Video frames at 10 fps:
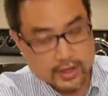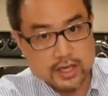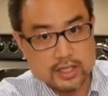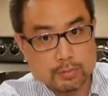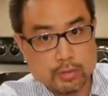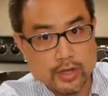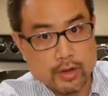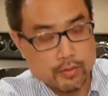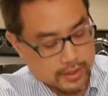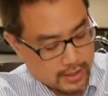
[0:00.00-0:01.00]
that I just pulled
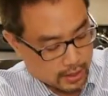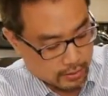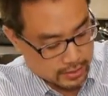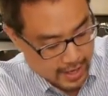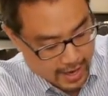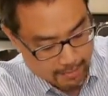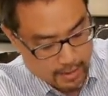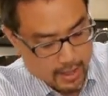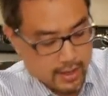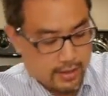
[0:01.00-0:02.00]
out with this yellow tab,